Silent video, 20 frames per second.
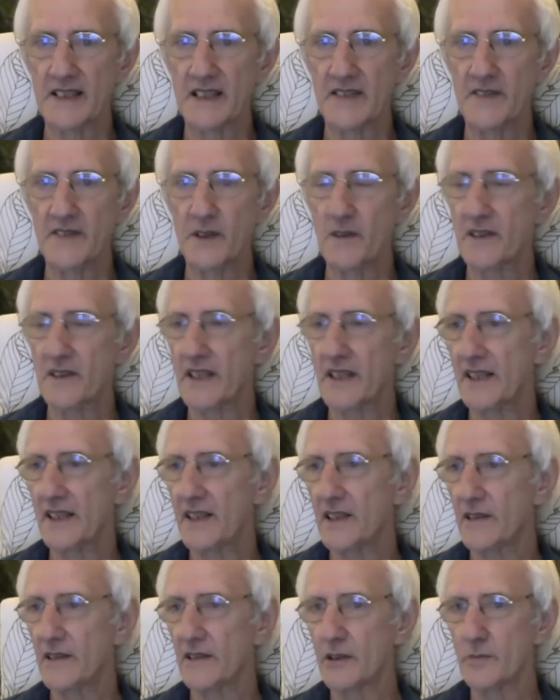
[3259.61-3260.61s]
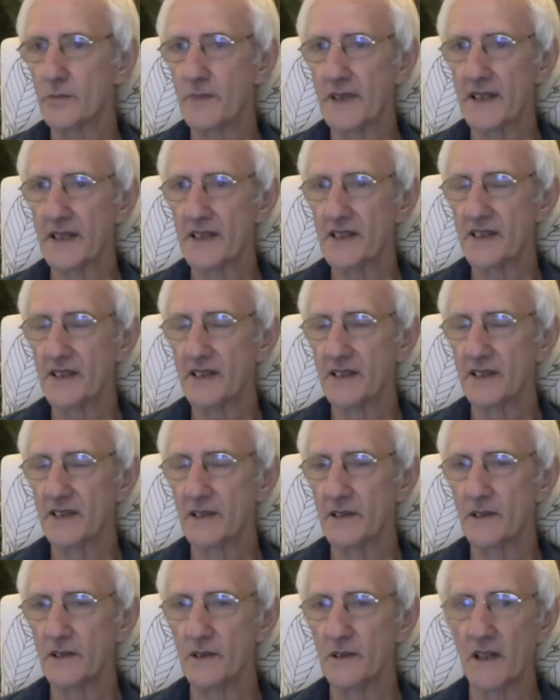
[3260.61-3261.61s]
if you think you're a person
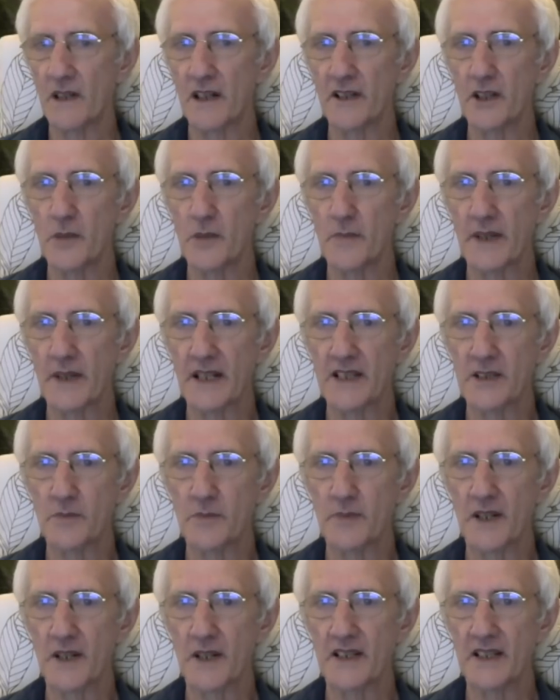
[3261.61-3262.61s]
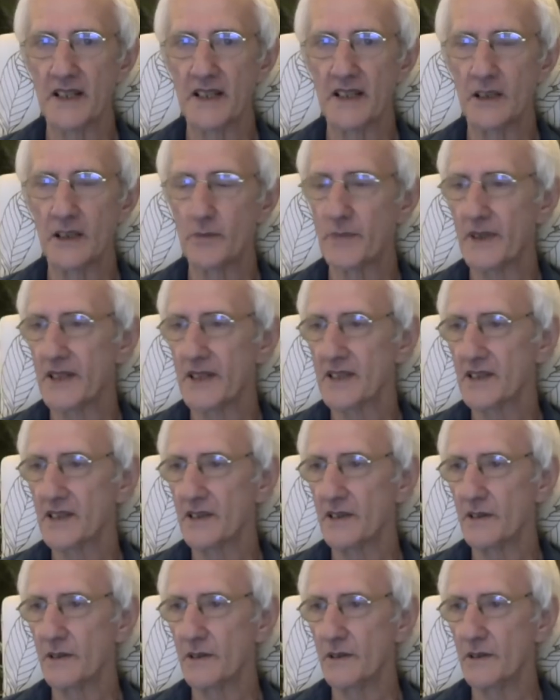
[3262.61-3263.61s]
who occupies a body, a person
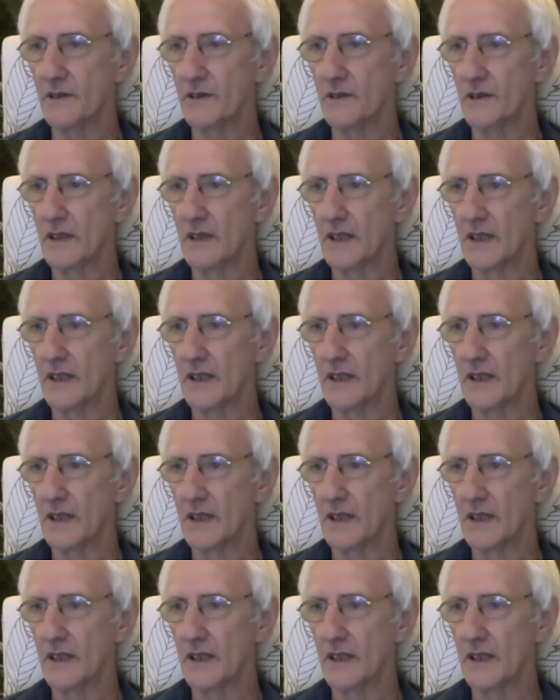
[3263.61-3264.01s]
who